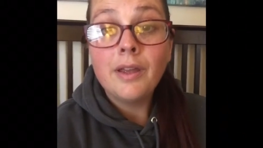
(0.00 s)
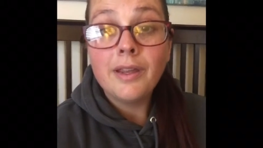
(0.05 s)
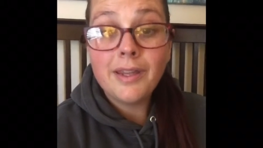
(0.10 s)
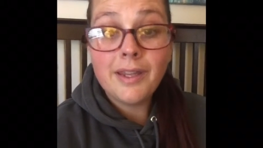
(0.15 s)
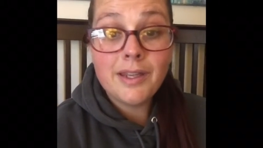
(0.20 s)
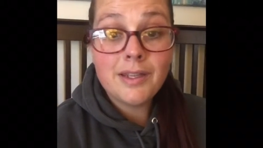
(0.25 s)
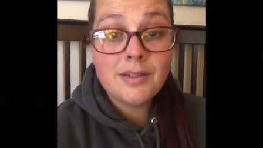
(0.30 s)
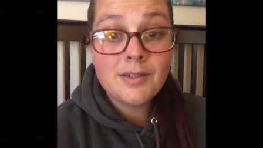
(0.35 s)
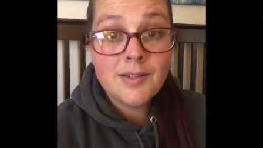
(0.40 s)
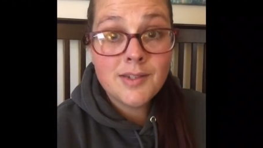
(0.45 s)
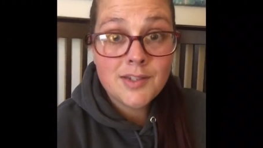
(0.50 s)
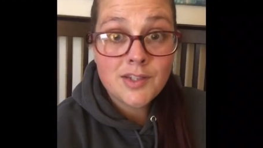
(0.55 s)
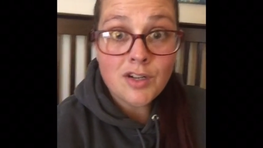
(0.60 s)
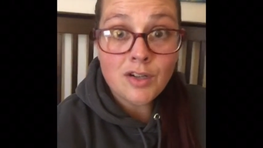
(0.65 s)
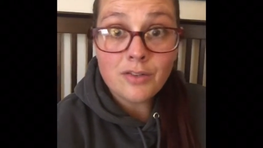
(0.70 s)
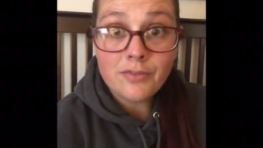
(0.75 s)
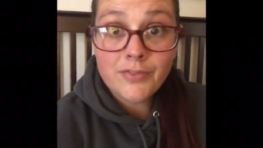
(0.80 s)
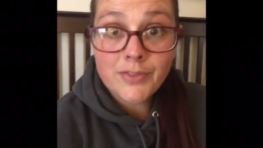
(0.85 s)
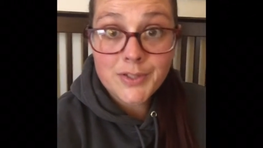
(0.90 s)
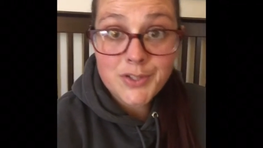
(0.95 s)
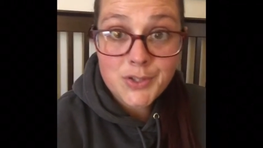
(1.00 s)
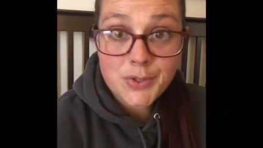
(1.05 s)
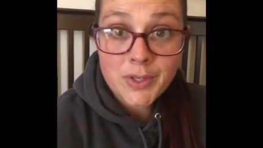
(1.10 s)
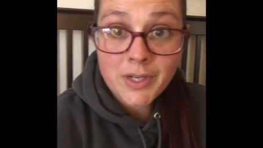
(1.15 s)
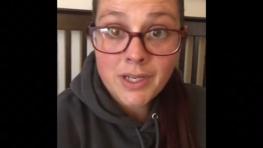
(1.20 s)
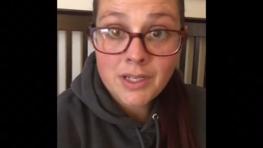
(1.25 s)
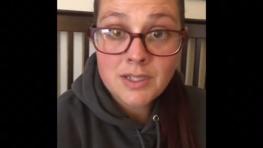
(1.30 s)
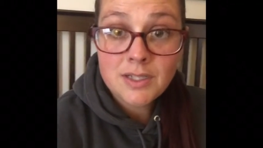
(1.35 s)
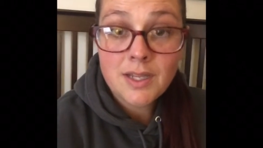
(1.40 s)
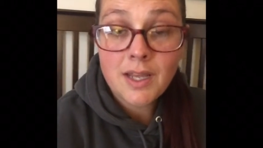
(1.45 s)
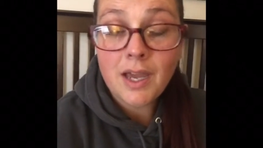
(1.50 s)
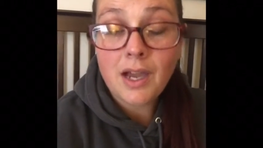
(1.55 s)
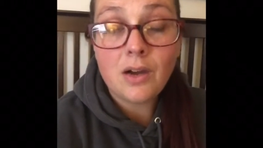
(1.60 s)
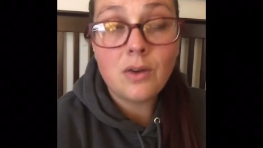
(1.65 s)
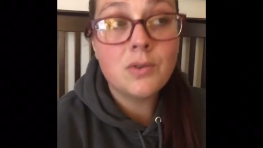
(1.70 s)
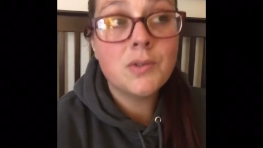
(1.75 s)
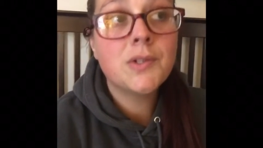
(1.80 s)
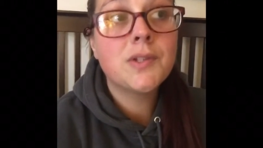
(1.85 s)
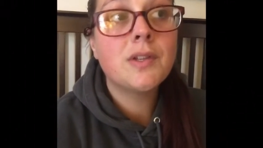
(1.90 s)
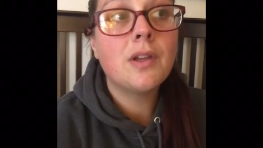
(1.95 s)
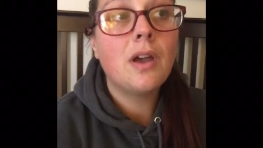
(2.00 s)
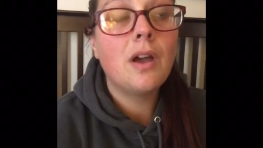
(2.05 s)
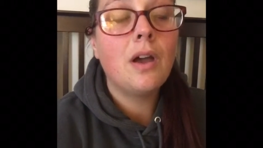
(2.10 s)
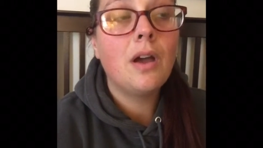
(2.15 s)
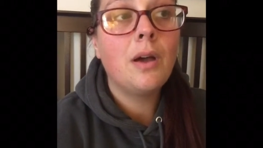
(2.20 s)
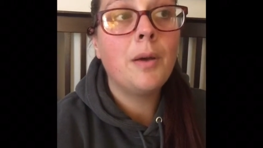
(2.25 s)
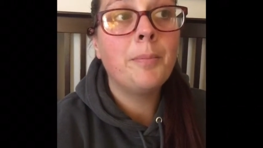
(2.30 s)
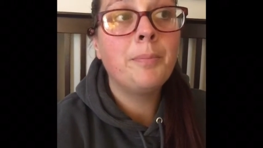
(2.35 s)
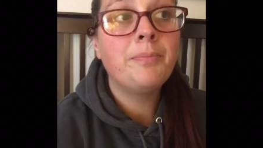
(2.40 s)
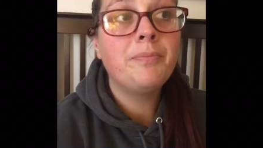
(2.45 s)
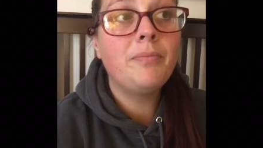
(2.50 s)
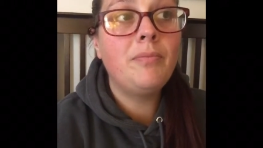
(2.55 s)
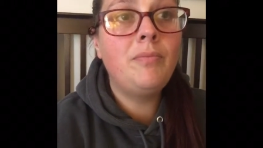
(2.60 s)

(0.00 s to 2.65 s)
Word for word: kids start filtering into the house. Um,